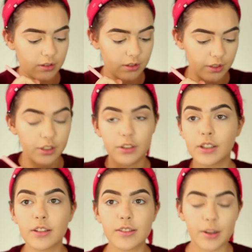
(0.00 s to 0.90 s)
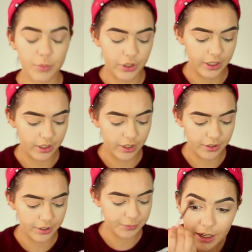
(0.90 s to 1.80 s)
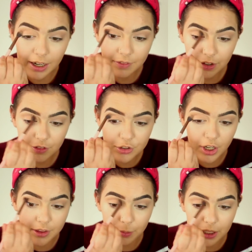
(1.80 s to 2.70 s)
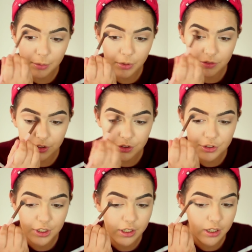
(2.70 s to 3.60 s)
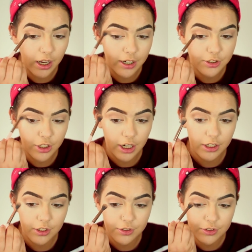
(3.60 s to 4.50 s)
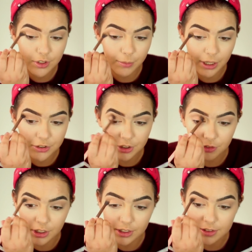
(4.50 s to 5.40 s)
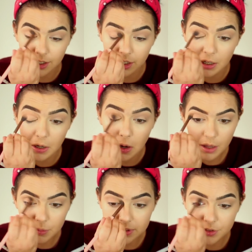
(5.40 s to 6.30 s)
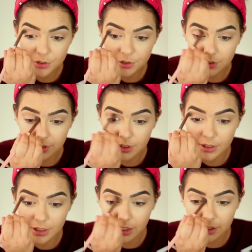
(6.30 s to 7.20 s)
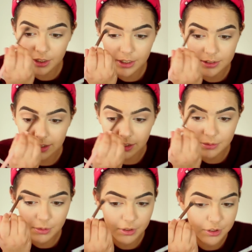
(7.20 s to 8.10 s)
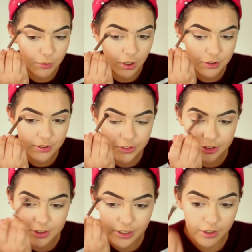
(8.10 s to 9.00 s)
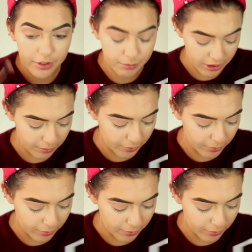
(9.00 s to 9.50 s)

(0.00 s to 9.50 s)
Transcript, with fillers: literally the same looking color. And I've never tried the Makeup Revolution eyeshadows, so I'm actually really excited. My sister's literally gonna text me while she watches this and yell at me,